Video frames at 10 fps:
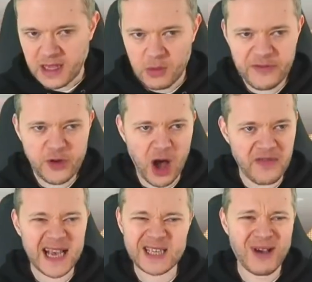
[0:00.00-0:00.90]
We've
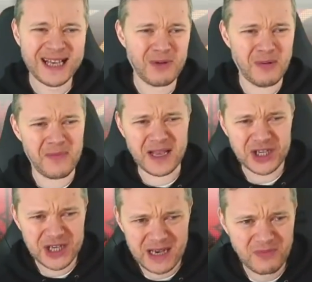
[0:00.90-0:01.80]
got this. West Brom have been
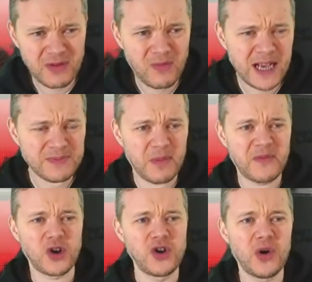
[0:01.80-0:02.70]
shit. West Brom
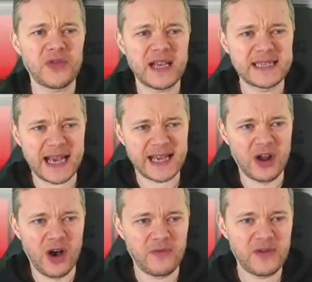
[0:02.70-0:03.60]
have done nothing
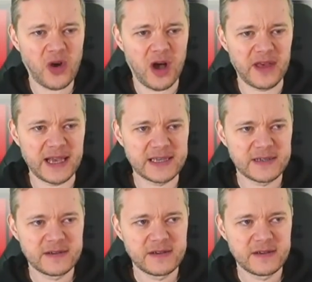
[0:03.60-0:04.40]
second half. We've got this.